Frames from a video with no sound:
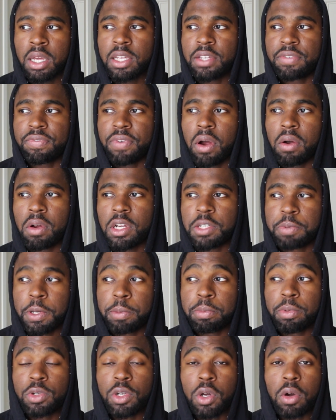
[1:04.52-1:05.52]
as far as
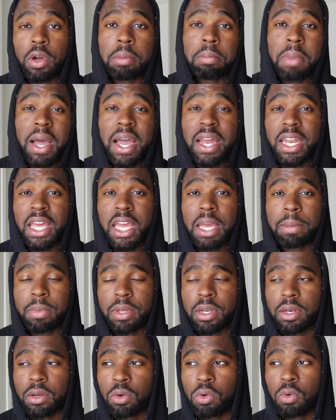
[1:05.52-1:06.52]
people knowing my name
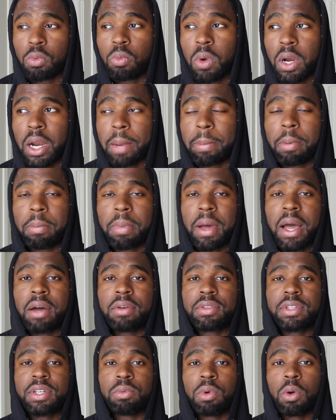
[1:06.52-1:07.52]
and what I'm
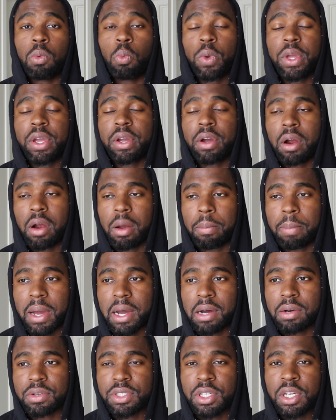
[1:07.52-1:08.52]
about and what we are
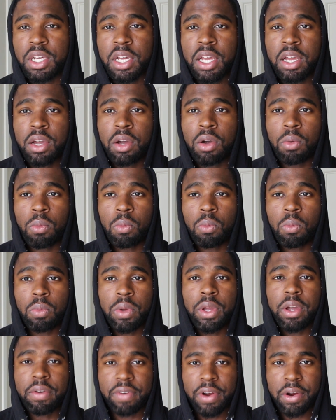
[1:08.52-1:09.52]
about,
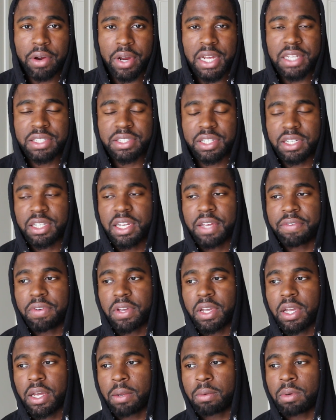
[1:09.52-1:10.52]
we are very
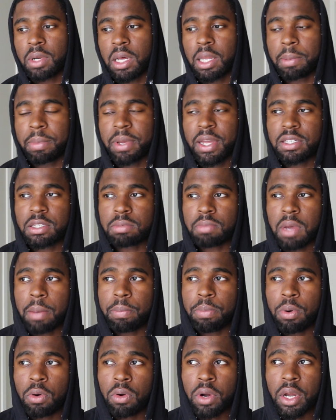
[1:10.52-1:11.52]
insignificant. Now let me get to my
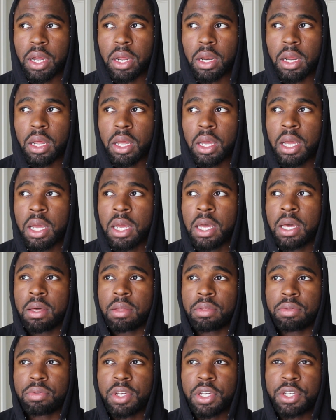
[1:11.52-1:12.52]
point.
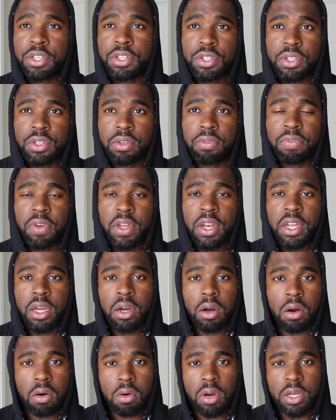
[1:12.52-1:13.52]
This
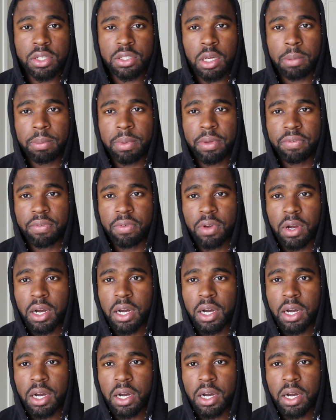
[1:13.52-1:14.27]
video is going to be